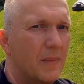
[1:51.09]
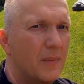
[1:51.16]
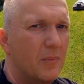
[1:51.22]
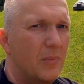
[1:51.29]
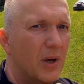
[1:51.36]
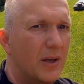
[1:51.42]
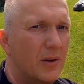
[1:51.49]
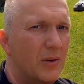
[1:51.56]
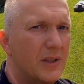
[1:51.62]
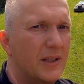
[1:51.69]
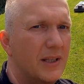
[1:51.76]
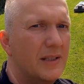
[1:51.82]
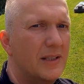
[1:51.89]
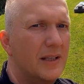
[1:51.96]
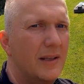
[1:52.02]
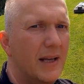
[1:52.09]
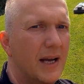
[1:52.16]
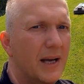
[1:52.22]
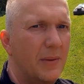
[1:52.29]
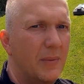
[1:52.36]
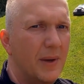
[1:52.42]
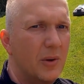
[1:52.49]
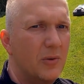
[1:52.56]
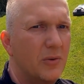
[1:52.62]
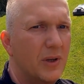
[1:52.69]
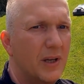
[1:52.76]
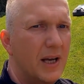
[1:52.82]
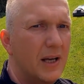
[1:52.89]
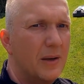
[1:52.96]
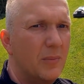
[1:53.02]
whether it is a side boundary
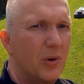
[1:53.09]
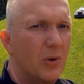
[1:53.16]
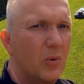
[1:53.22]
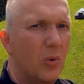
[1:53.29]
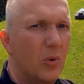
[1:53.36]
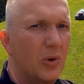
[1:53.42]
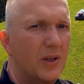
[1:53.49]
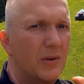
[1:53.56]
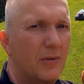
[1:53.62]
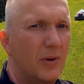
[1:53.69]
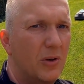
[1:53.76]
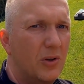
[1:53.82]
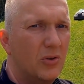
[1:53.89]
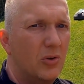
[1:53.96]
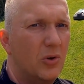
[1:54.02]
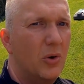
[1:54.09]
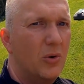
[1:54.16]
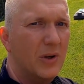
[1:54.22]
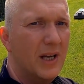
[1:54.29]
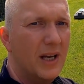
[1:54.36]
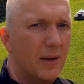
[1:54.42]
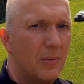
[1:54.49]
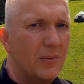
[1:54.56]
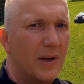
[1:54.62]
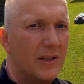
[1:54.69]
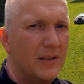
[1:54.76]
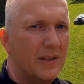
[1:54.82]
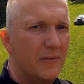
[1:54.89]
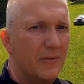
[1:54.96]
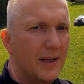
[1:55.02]
cable or if the control cable is
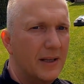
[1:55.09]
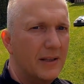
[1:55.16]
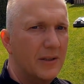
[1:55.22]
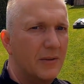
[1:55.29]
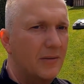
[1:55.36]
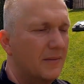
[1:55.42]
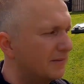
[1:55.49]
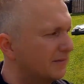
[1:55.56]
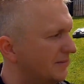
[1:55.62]
defective.